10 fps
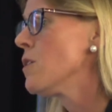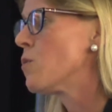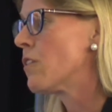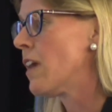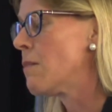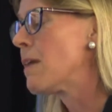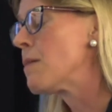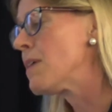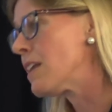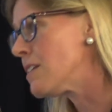where they
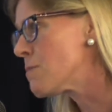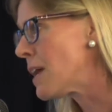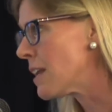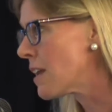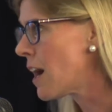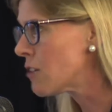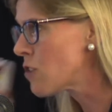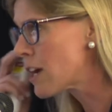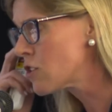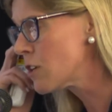may be an independent
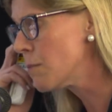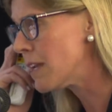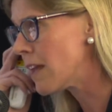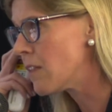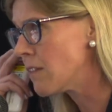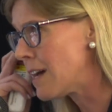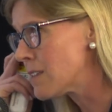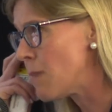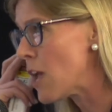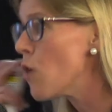contractor but
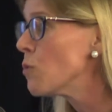nonetheless may